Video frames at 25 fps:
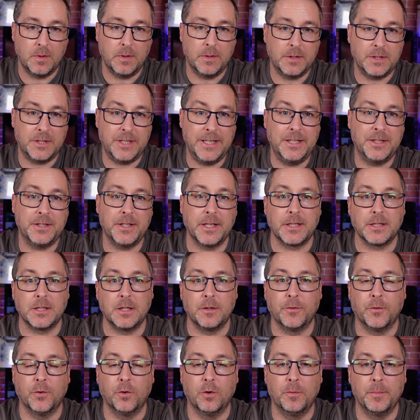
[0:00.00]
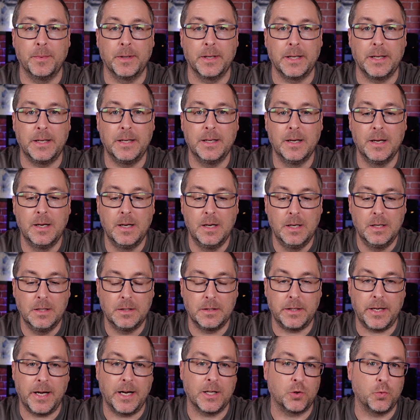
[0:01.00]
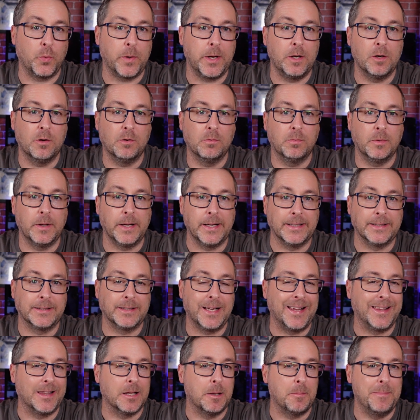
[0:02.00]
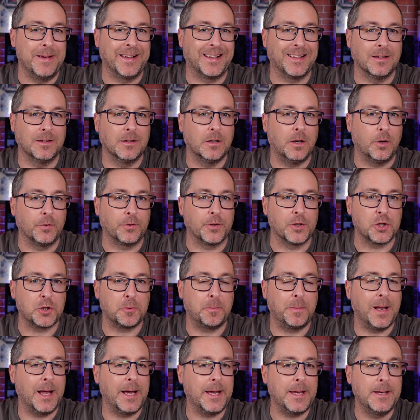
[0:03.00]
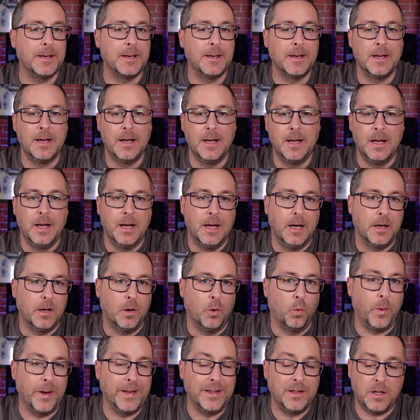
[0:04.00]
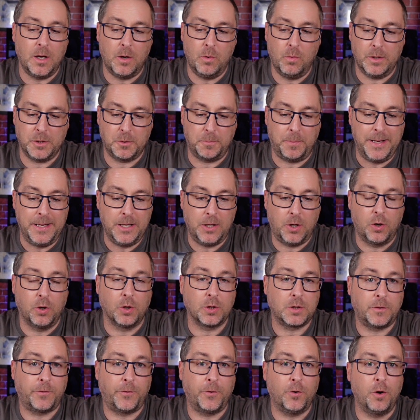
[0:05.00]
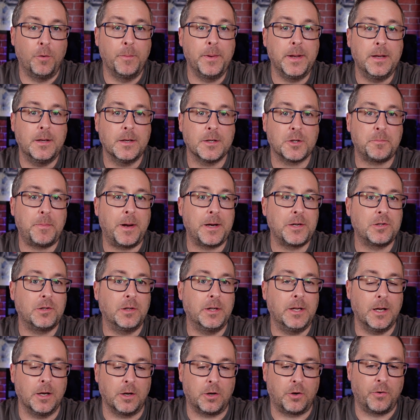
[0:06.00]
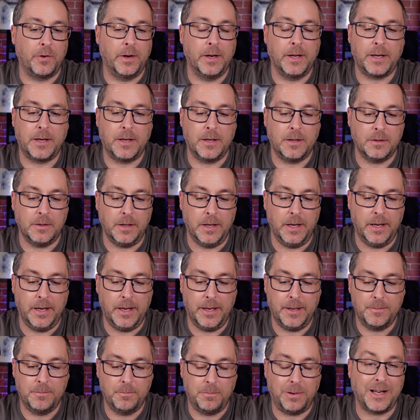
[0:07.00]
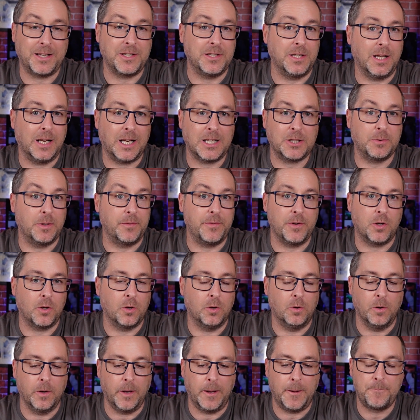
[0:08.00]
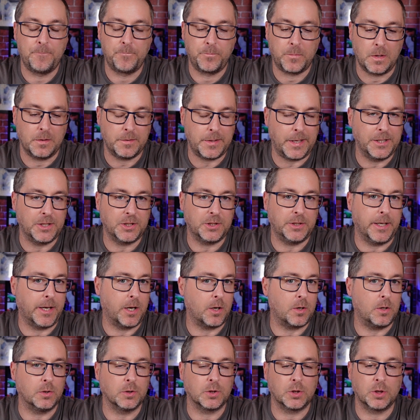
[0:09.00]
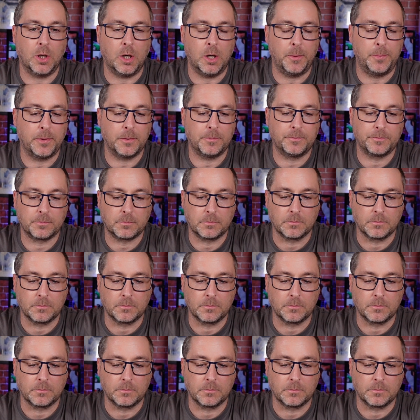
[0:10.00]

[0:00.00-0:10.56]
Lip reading: C64 mini. The Arduino is in the middle on display. Window has been cut for me, especially acrylic, plexiglass, whatever you call it. Nice sticker on top.